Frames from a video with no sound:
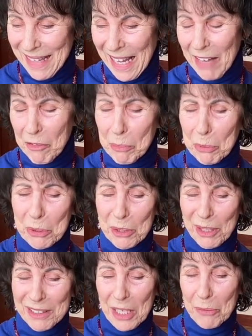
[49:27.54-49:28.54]
have a book
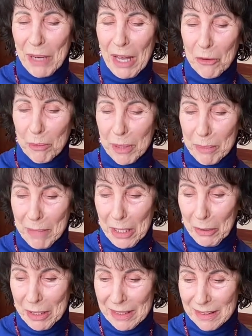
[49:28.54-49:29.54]
called I'd Rather Be
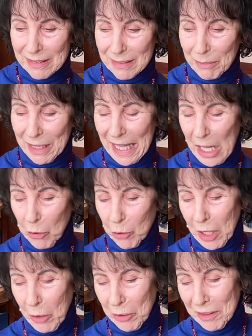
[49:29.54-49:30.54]
Married by Al
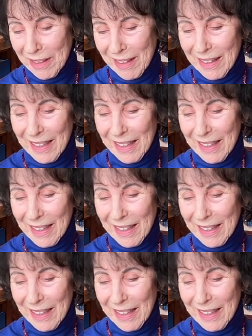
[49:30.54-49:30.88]
Crowell,